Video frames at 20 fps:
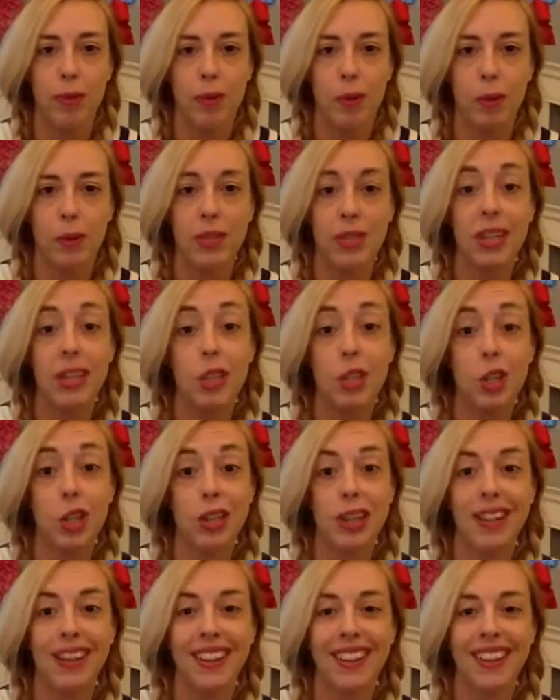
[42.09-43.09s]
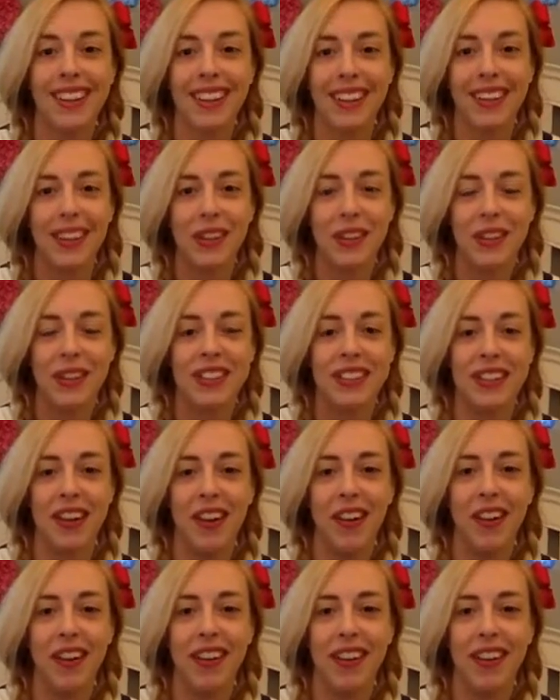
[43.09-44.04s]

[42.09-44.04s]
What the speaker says: It was itchy. So,